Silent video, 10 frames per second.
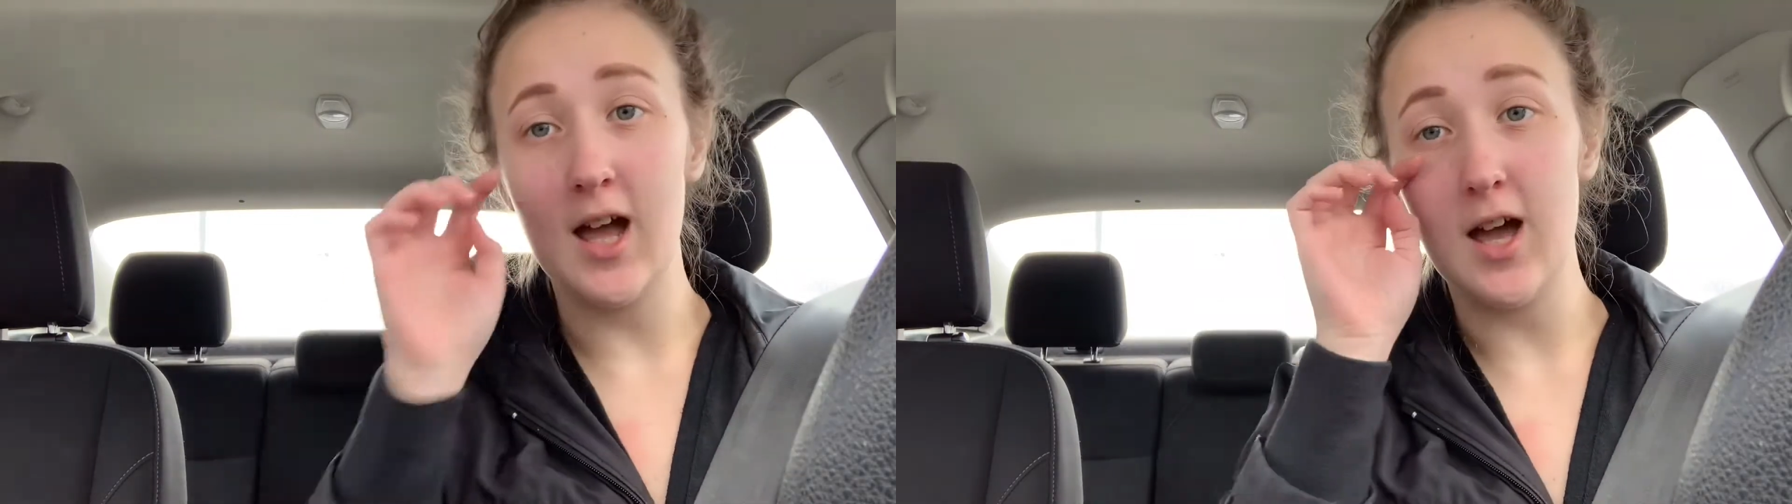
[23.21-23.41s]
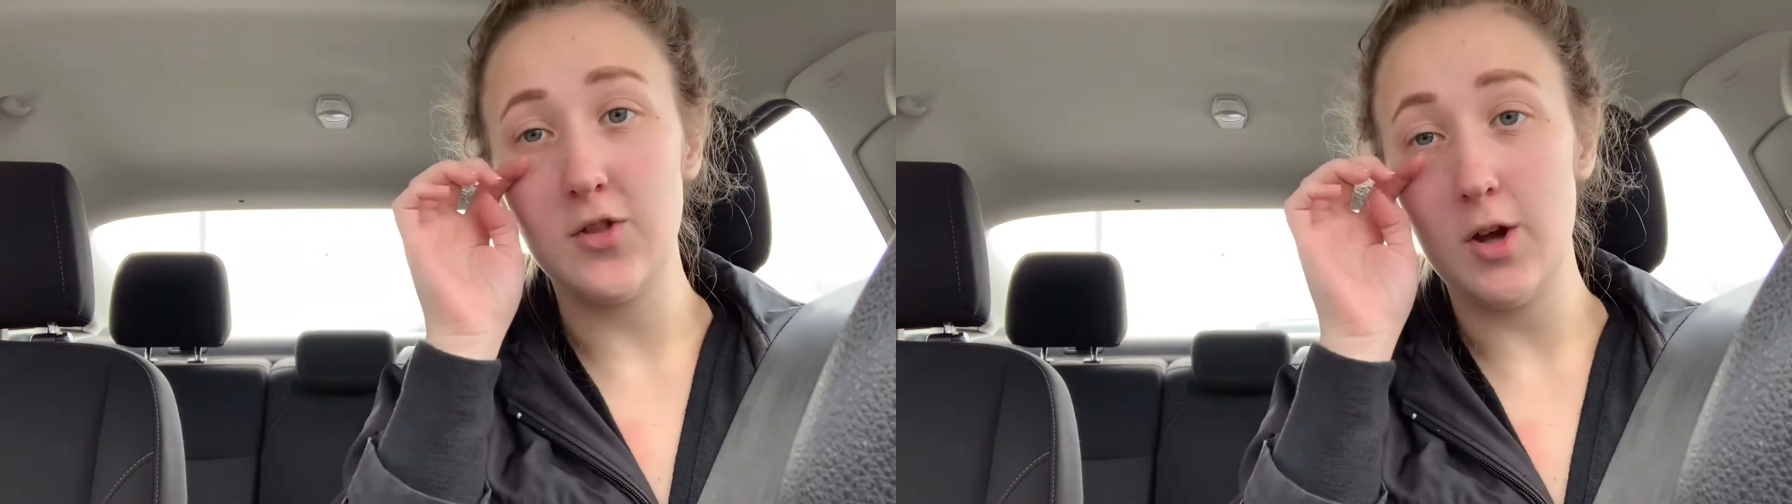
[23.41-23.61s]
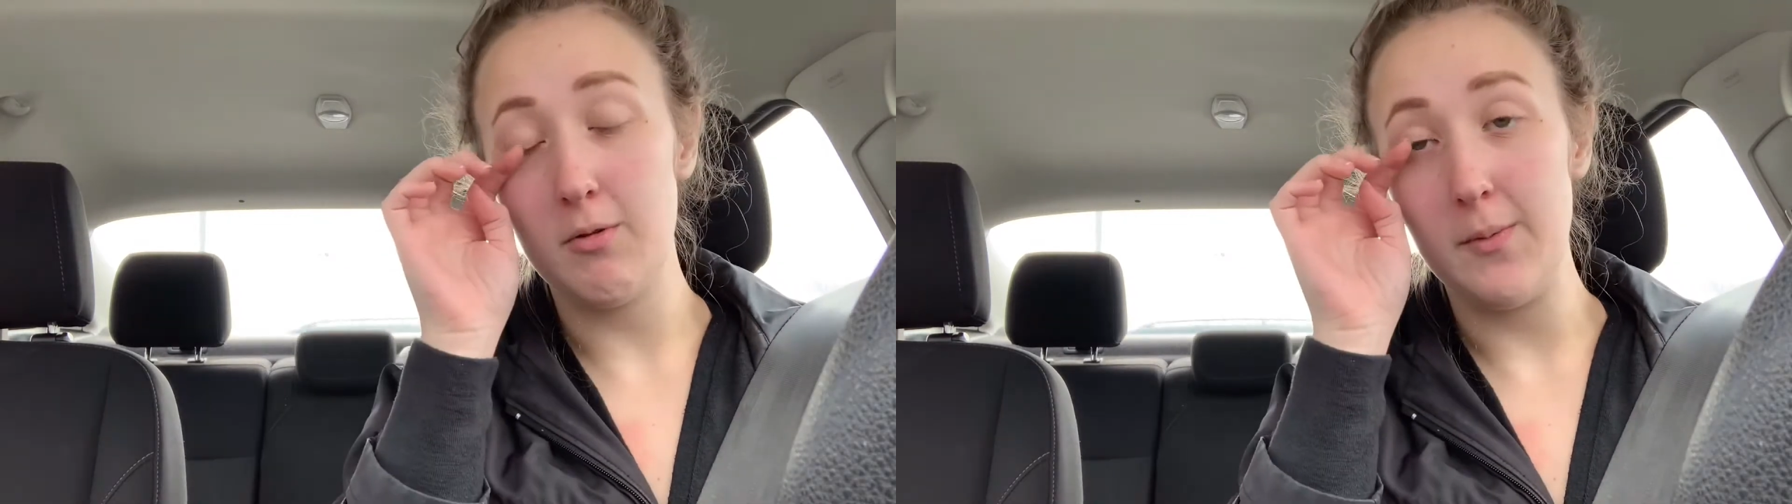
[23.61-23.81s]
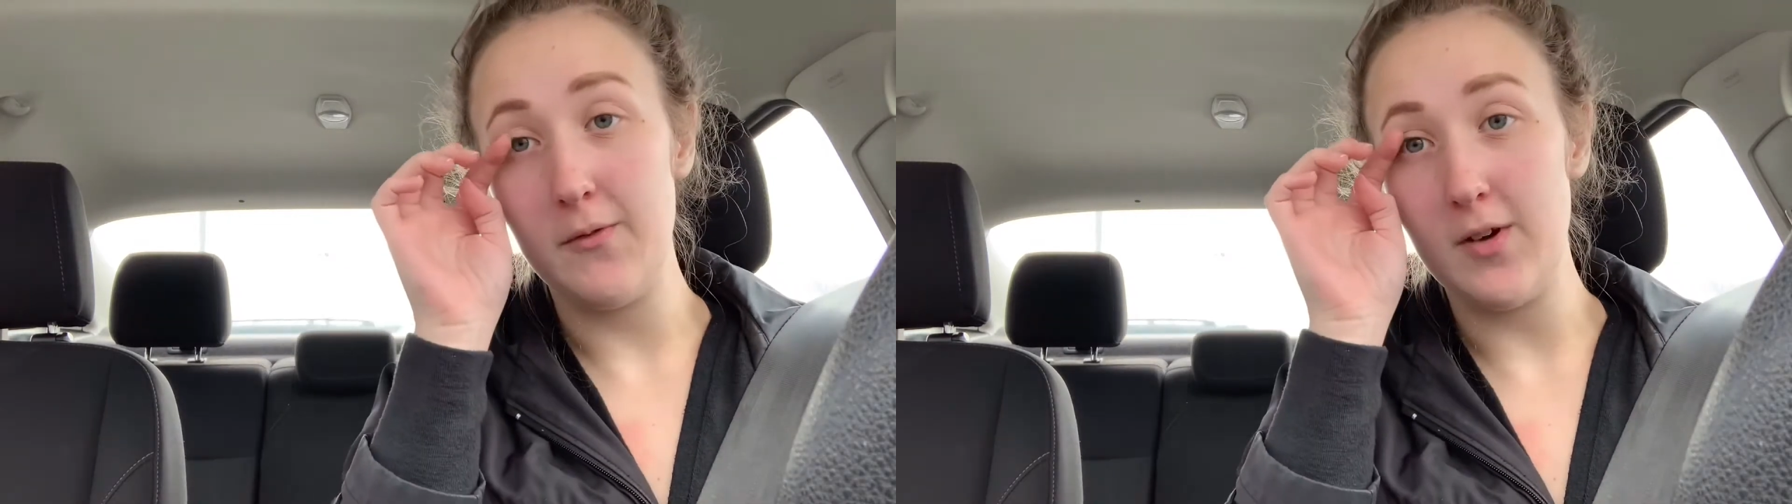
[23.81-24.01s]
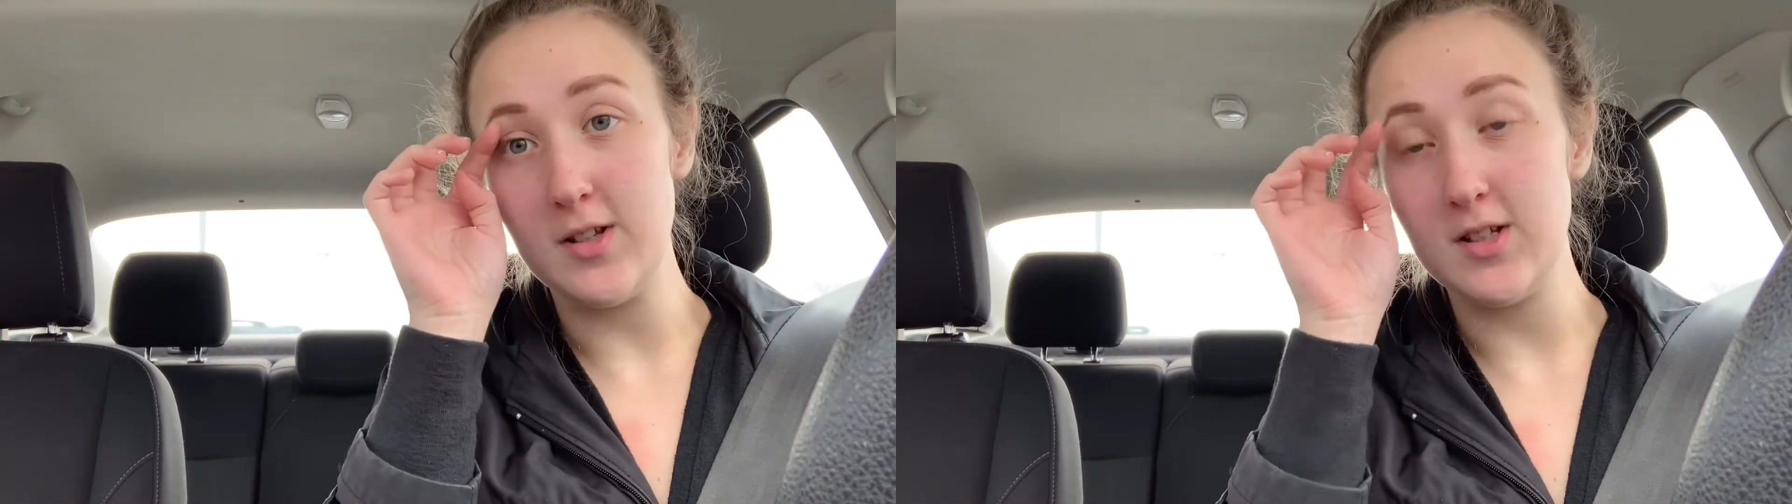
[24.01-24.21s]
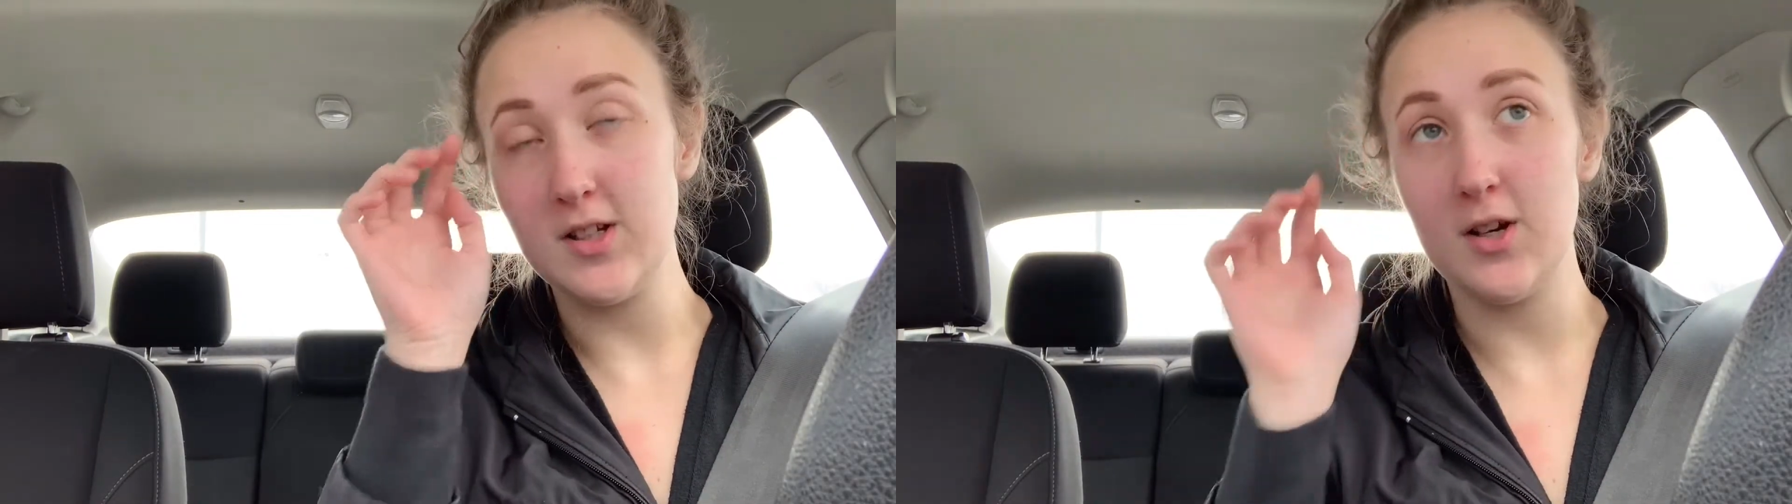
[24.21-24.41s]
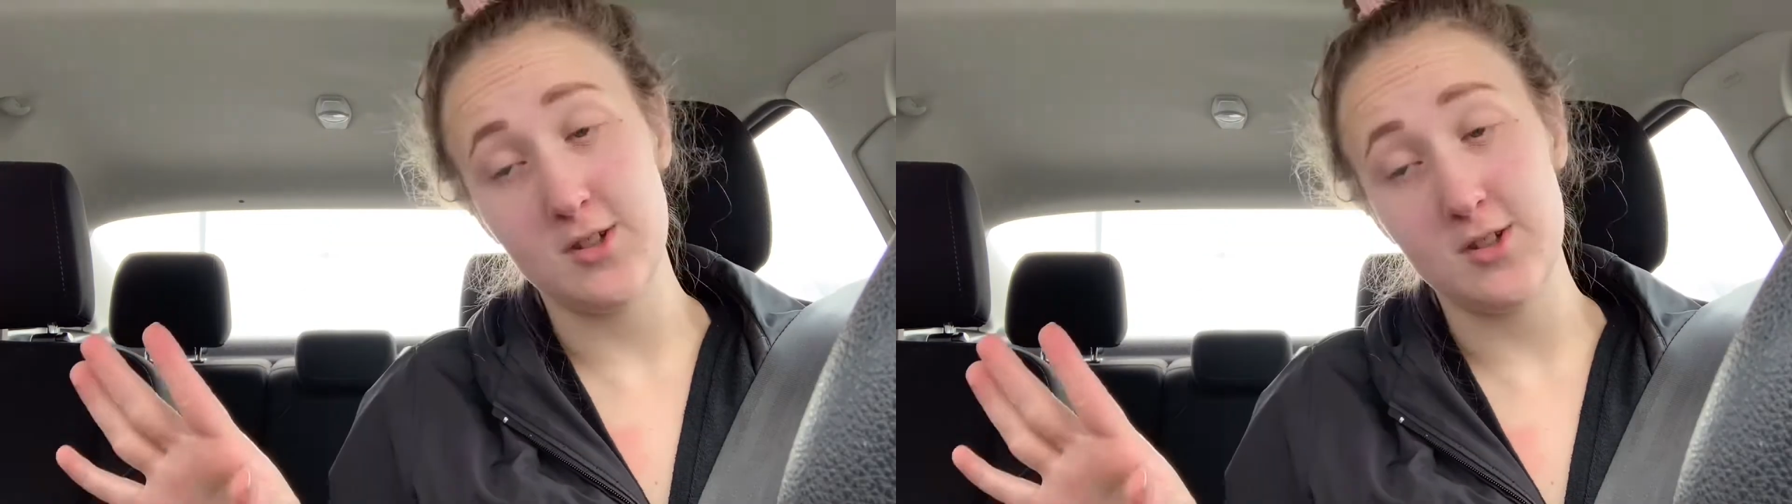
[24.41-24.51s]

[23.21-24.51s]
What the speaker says: I thought would be fun to do.